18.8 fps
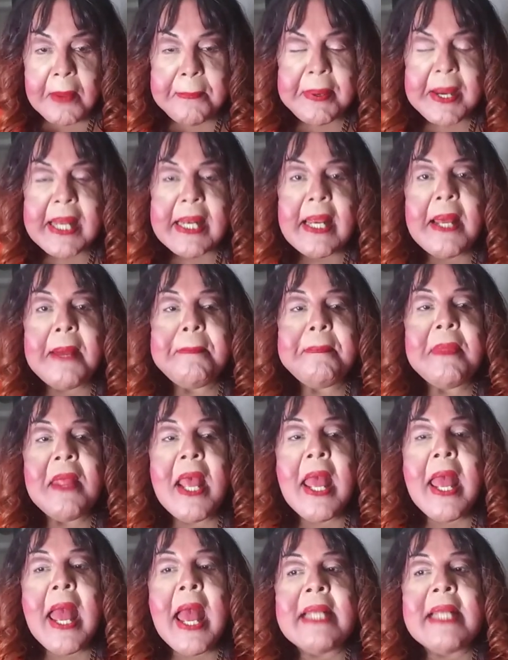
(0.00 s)
But
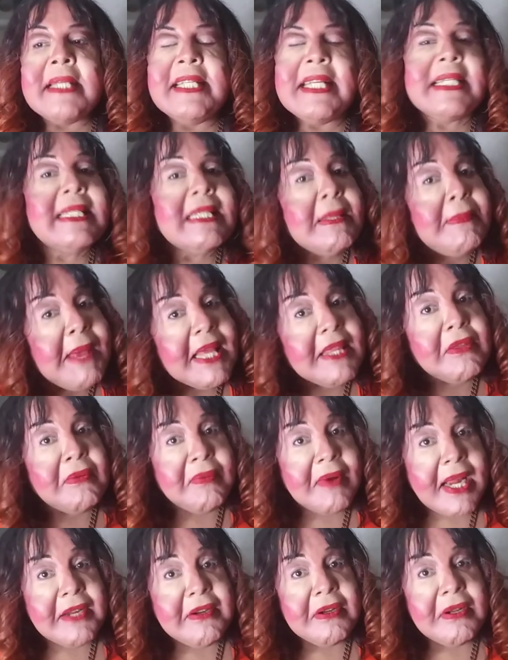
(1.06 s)
just to make the
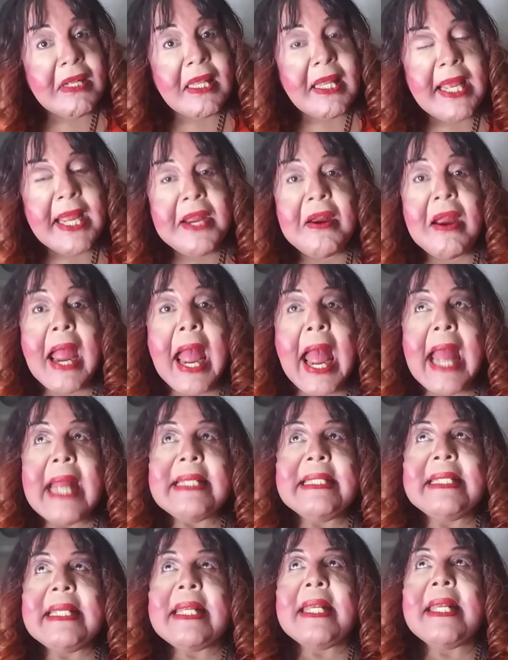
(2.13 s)
record clear, I
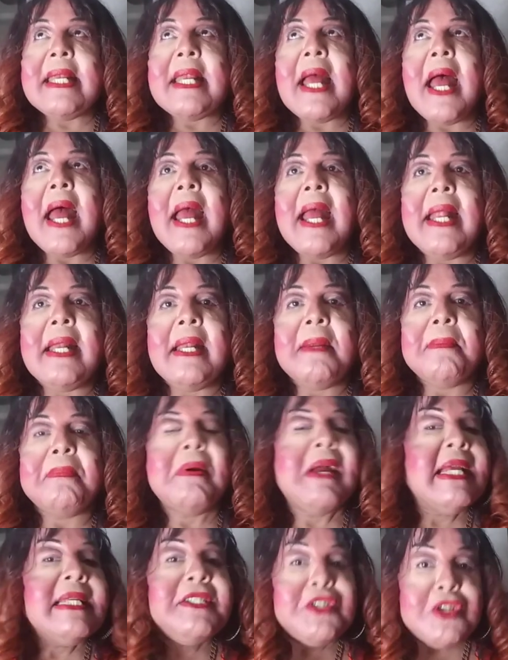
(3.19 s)
did not
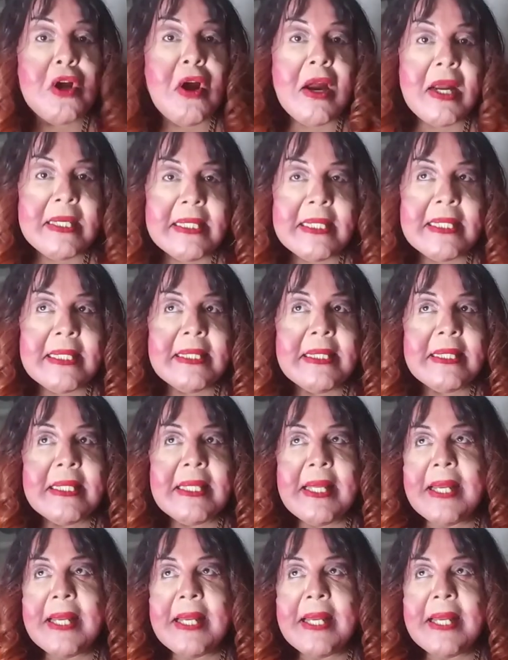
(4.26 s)
press charges.